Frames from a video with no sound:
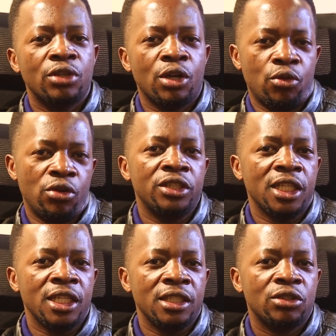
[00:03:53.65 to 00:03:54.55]

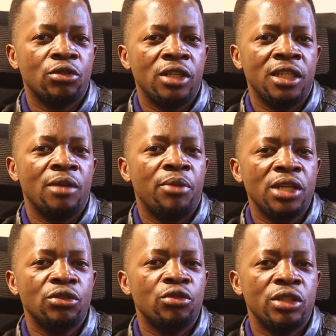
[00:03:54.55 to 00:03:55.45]
content so that the
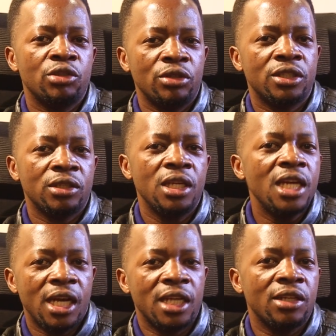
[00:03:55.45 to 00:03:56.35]
person who is
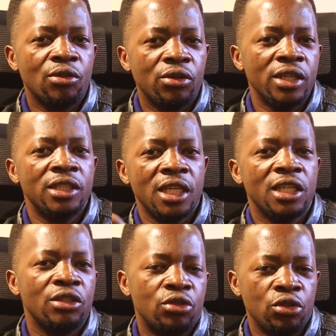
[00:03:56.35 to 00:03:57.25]
hearing or
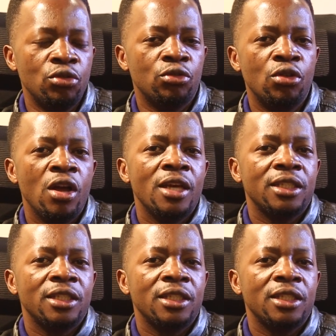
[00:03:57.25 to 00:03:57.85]
listening to you